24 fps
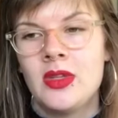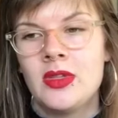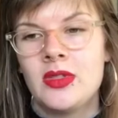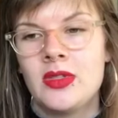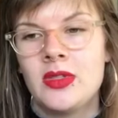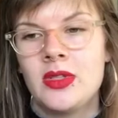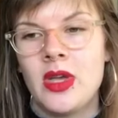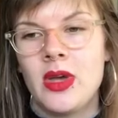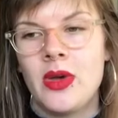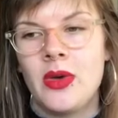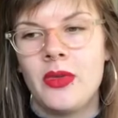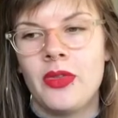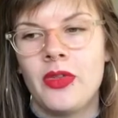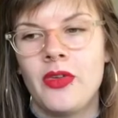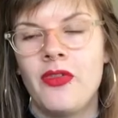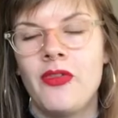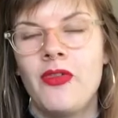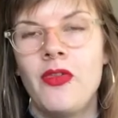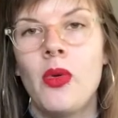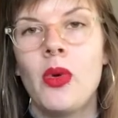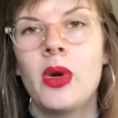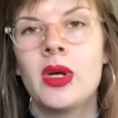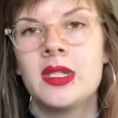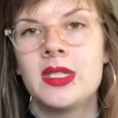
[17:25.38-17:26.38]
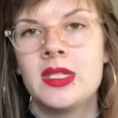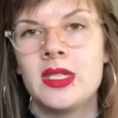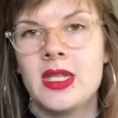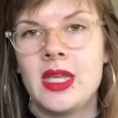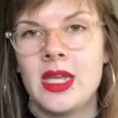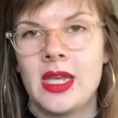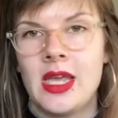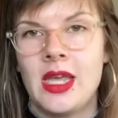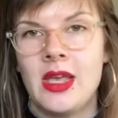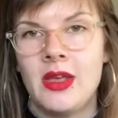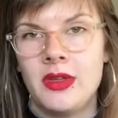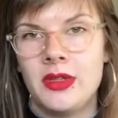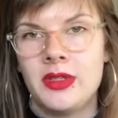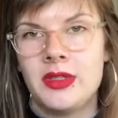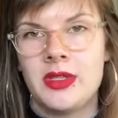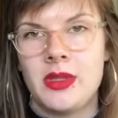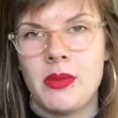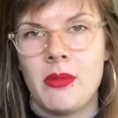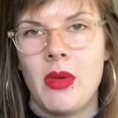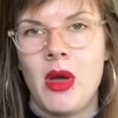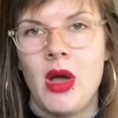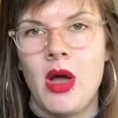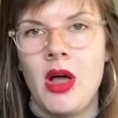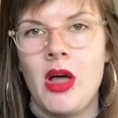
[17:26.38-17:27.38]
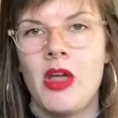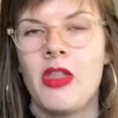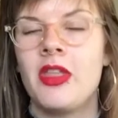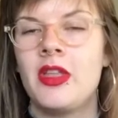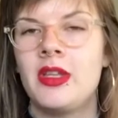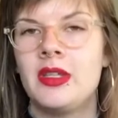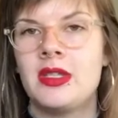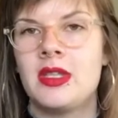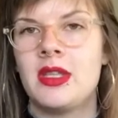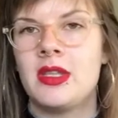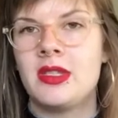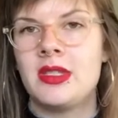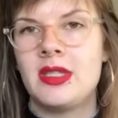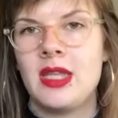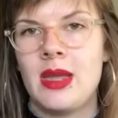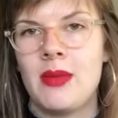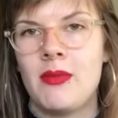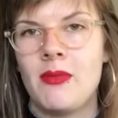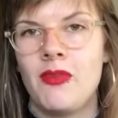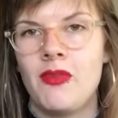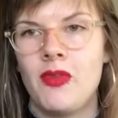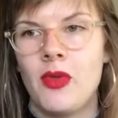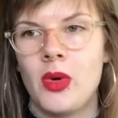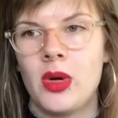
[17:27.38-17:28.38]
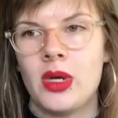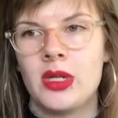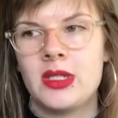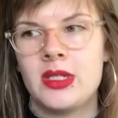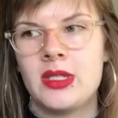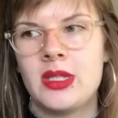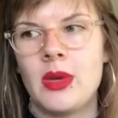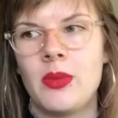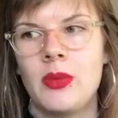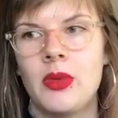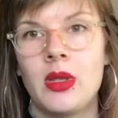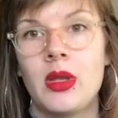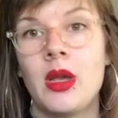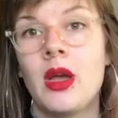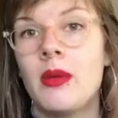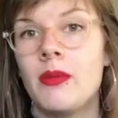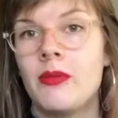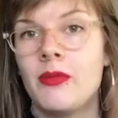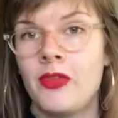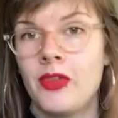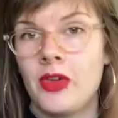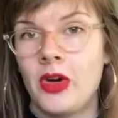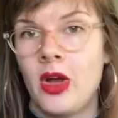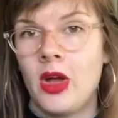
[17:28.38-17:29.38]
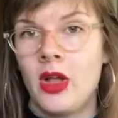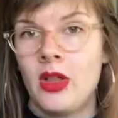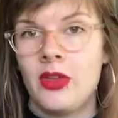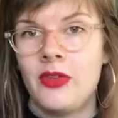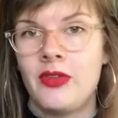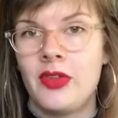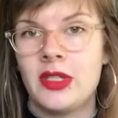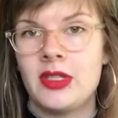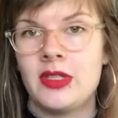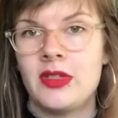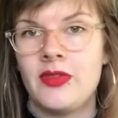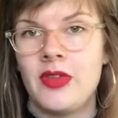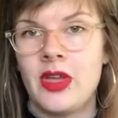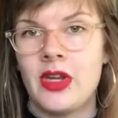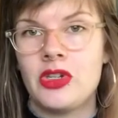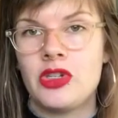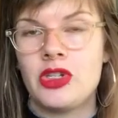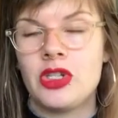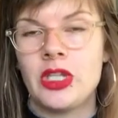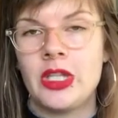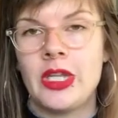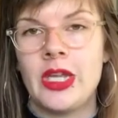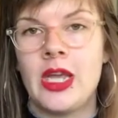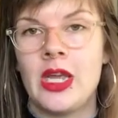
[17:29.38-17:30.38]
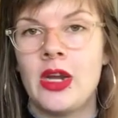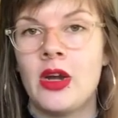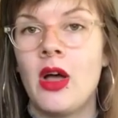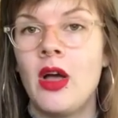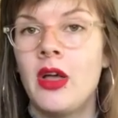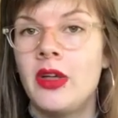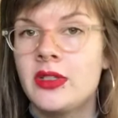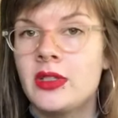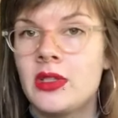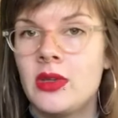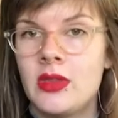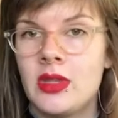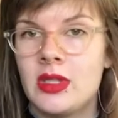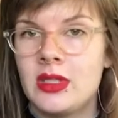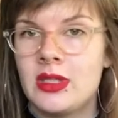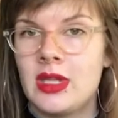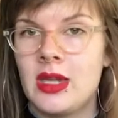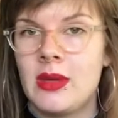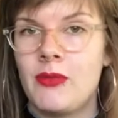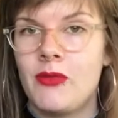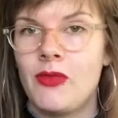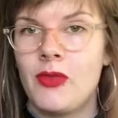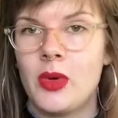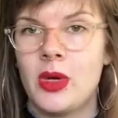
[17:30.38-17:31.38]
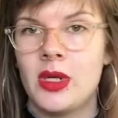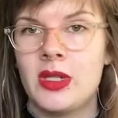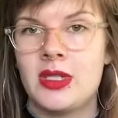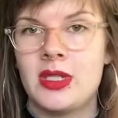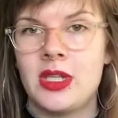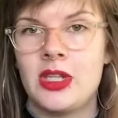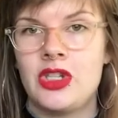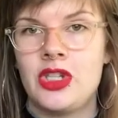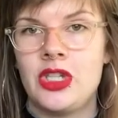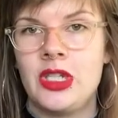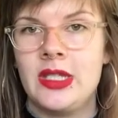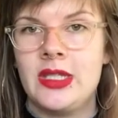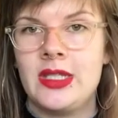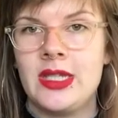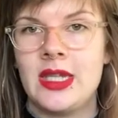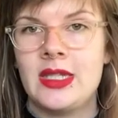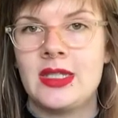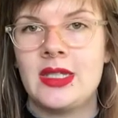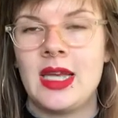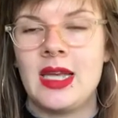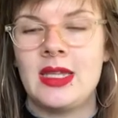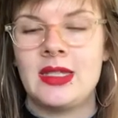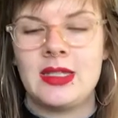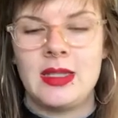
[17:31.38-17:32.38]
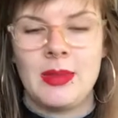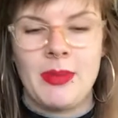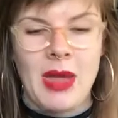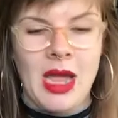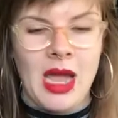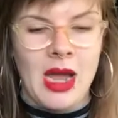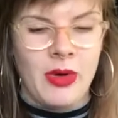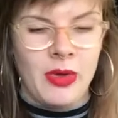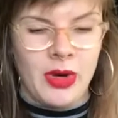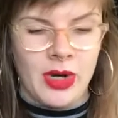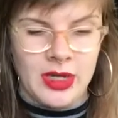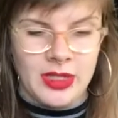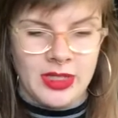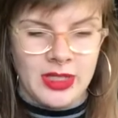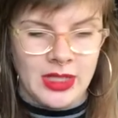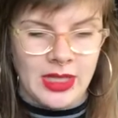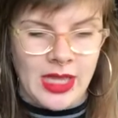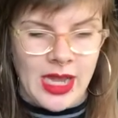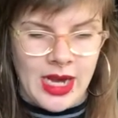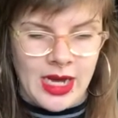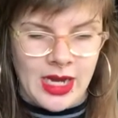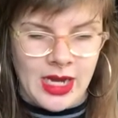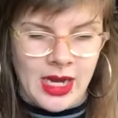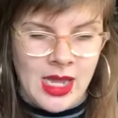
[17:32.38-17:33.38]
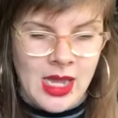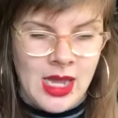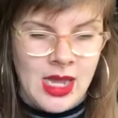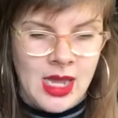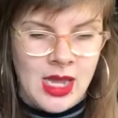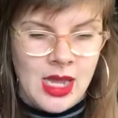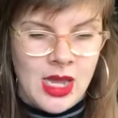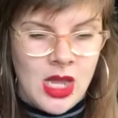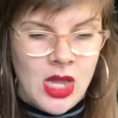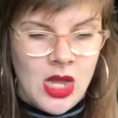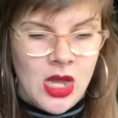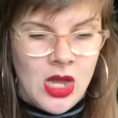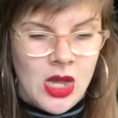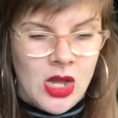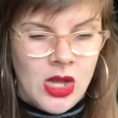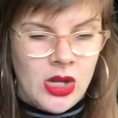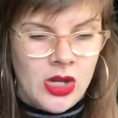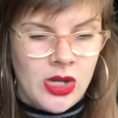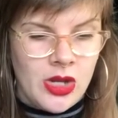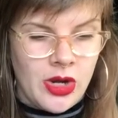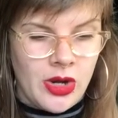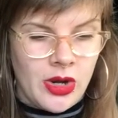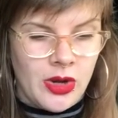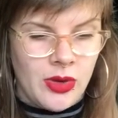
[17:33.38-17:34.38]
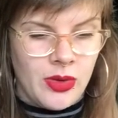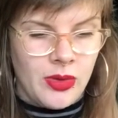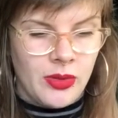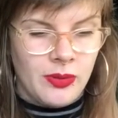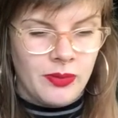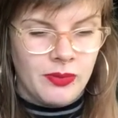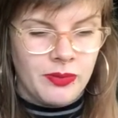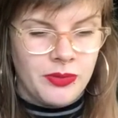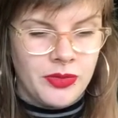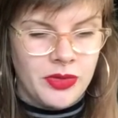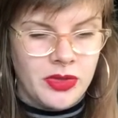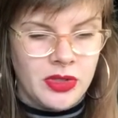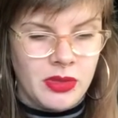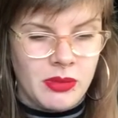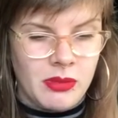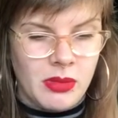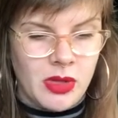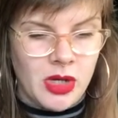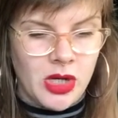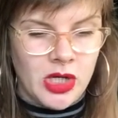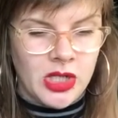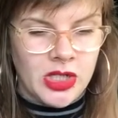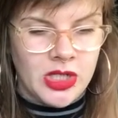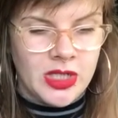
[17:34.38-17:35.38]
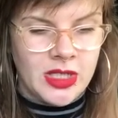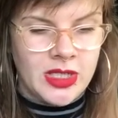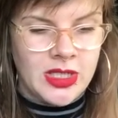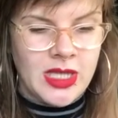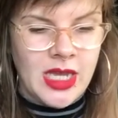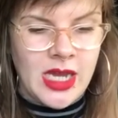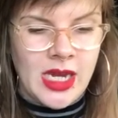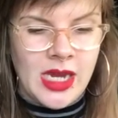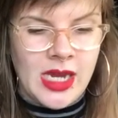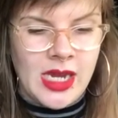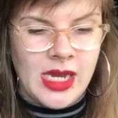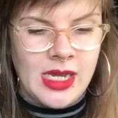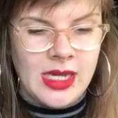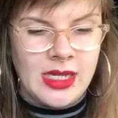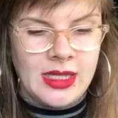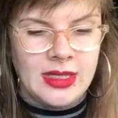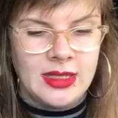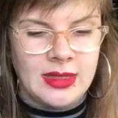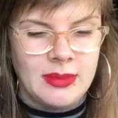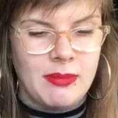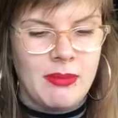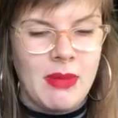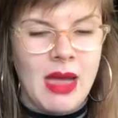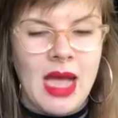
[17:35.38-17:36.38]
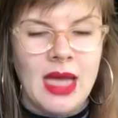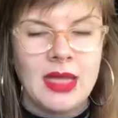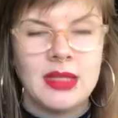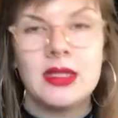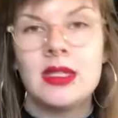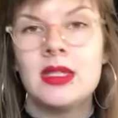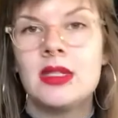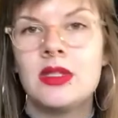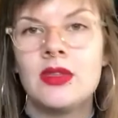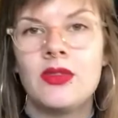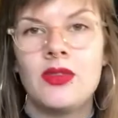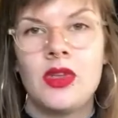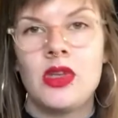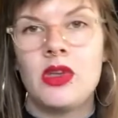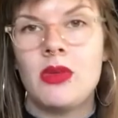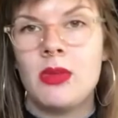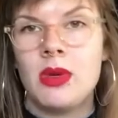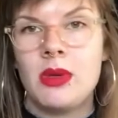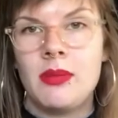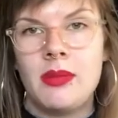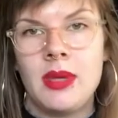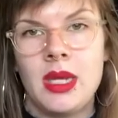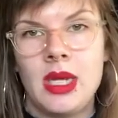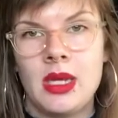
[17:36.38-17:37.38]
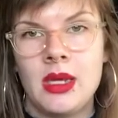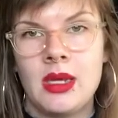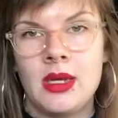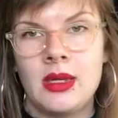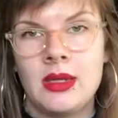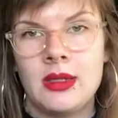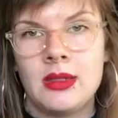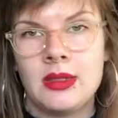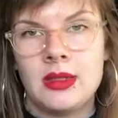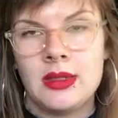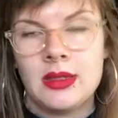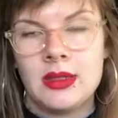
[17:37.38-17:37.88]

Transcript: So the force that kills the moth is the same force that will come for all of us eventually, and also the same force that she says has the power to like, you know, submerge cities, masses of human beings.